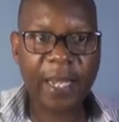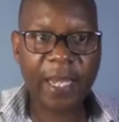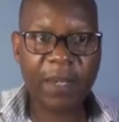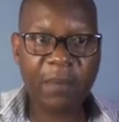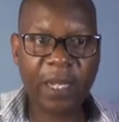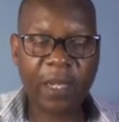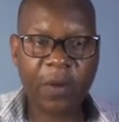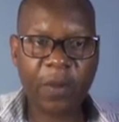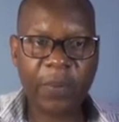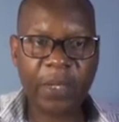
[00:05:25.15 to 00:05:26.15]
can make a
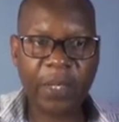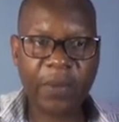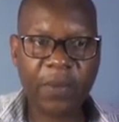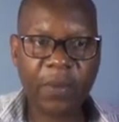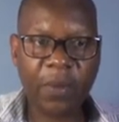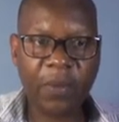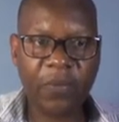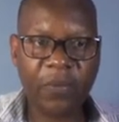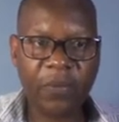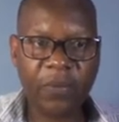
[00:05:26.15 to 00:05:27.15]
copy of